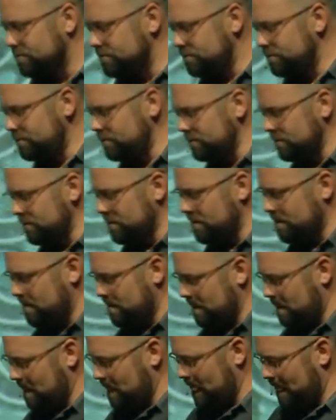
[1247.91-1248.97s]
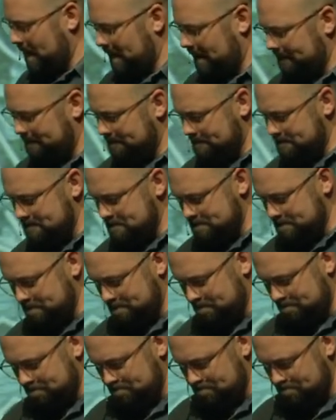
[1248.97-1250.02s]

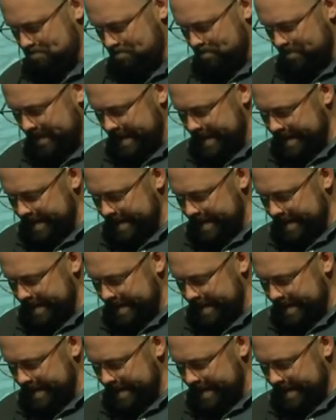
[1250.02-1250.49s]
No one is speaking in this clip.